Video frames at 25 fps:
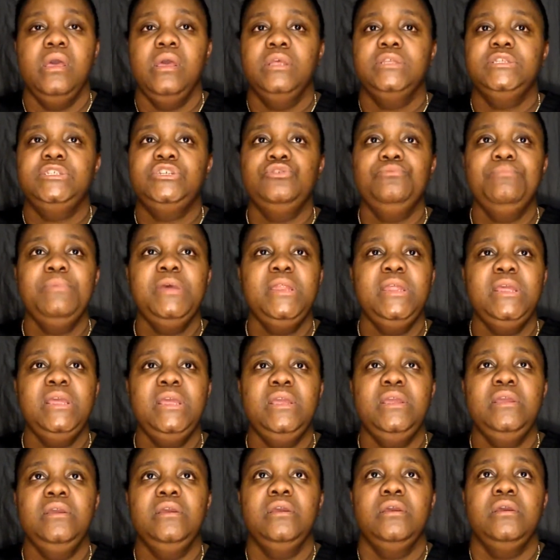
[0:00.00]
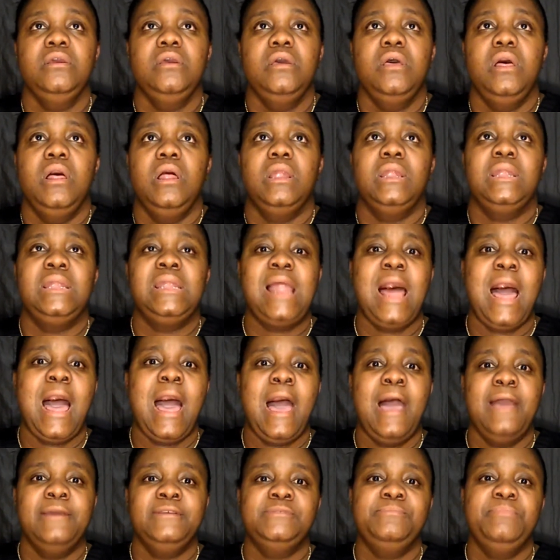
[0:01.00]
Too many
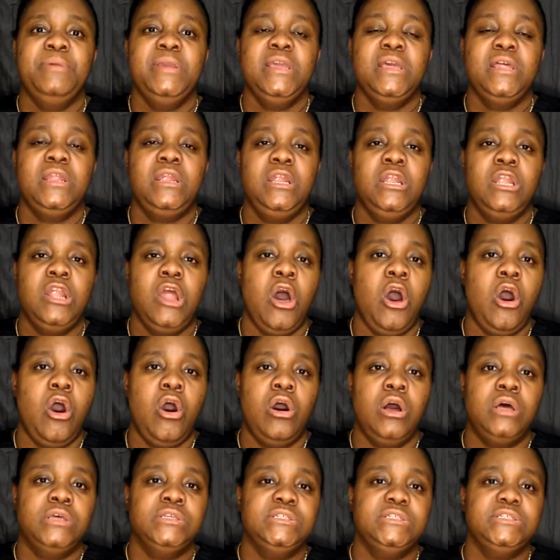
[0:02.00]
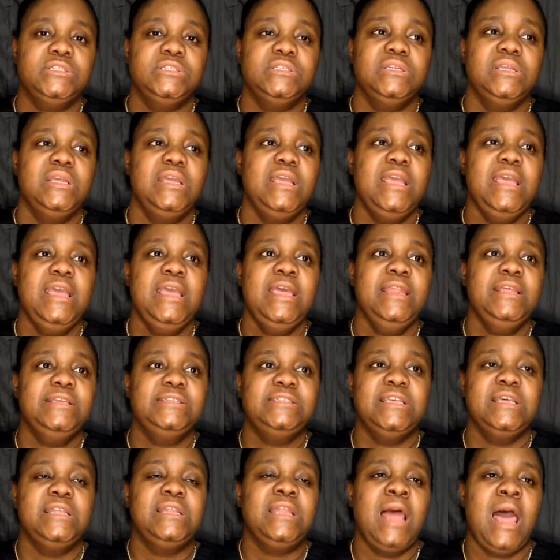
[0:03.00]
lives being lost.
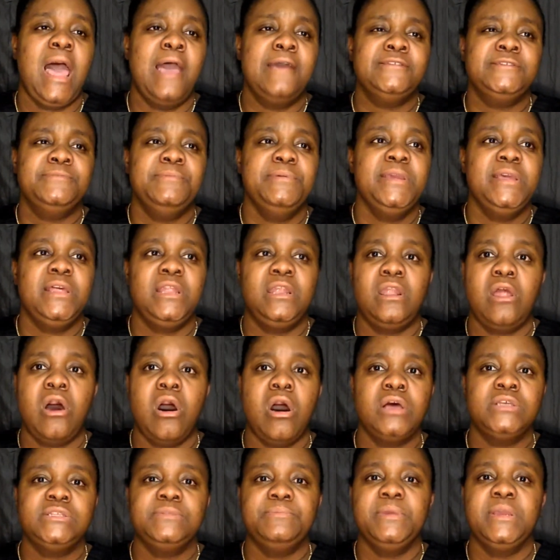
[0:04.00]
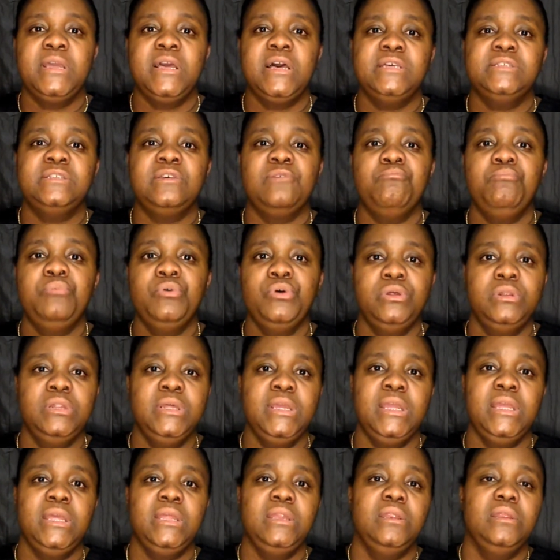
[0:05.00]
Innocent lives being lost because of
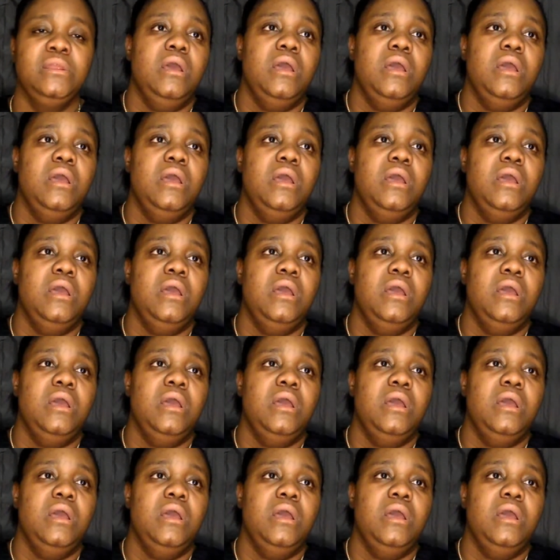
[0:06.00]
bullying.